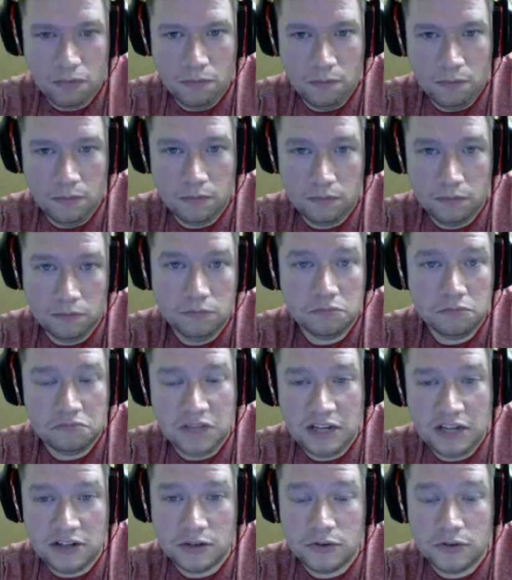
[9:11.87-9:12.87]

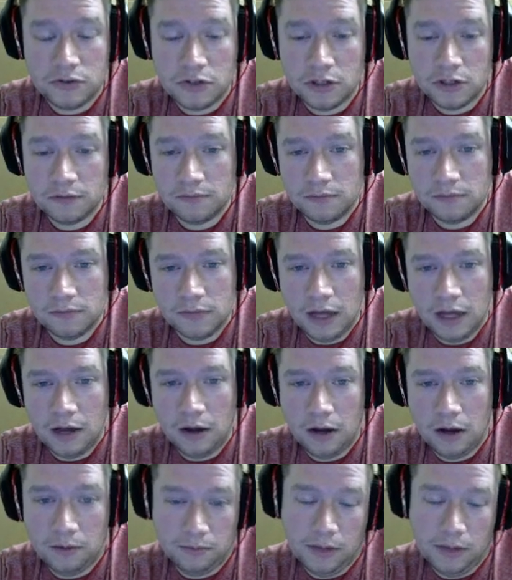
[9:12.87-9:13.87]
That's interesting.
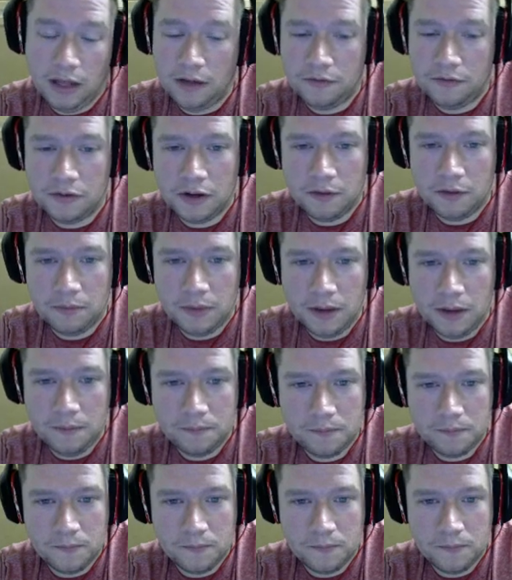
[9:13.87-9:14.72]
I'll have to give him that.